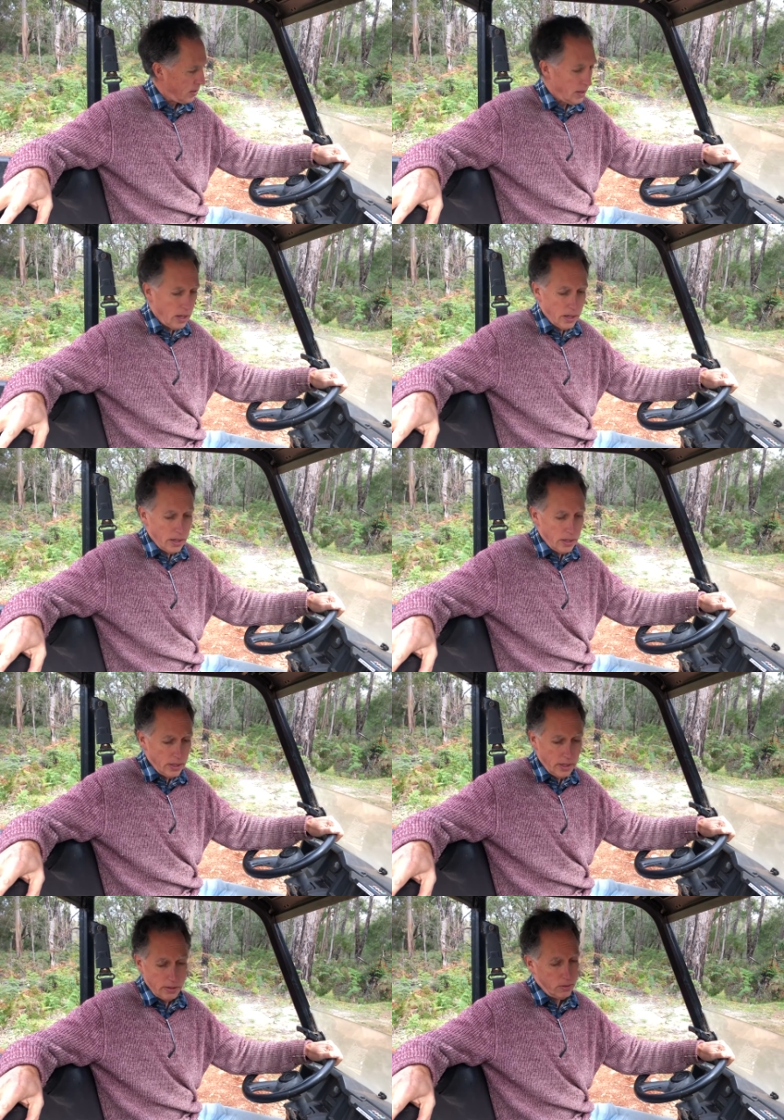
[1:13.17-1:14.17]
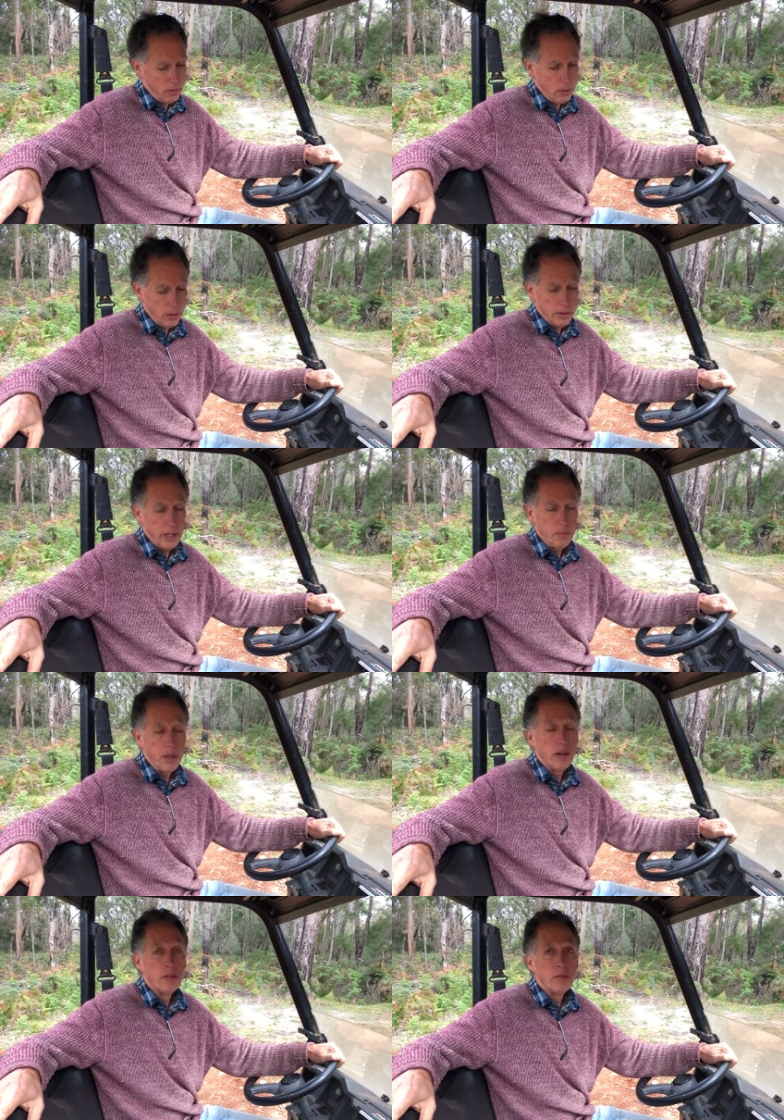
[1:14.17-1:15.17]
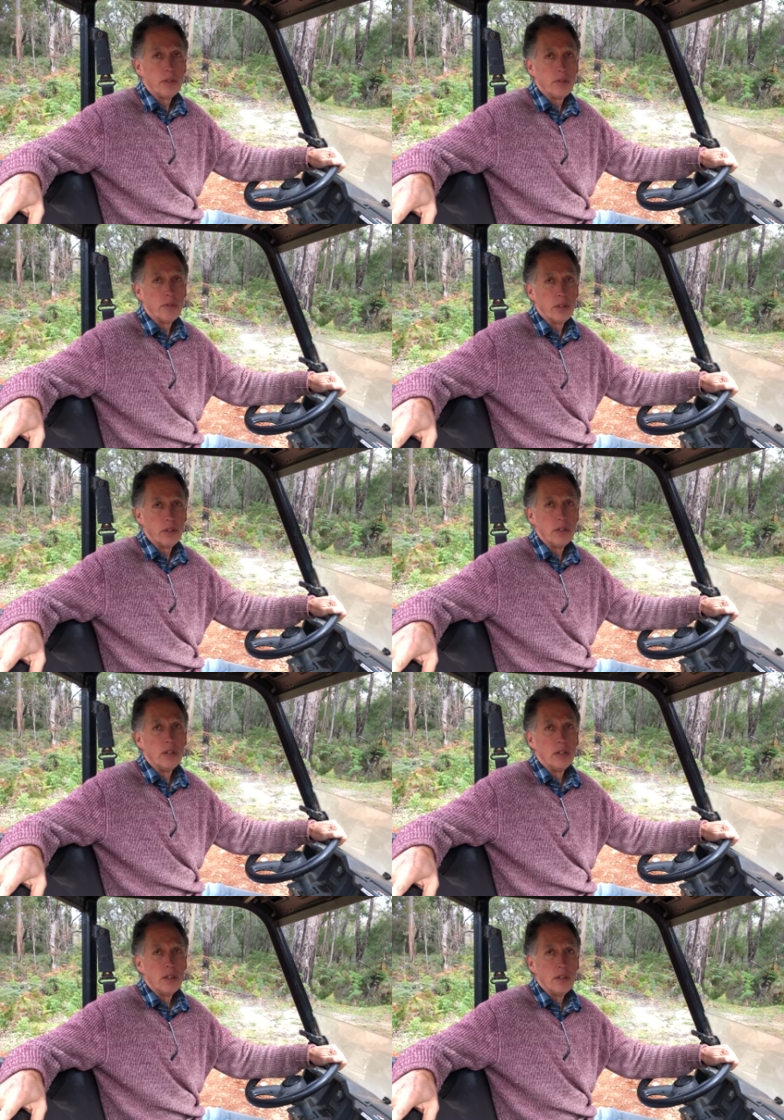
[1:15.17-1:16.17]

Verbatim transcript: Uh, yes, 200 amp hour equivalent. Yeah.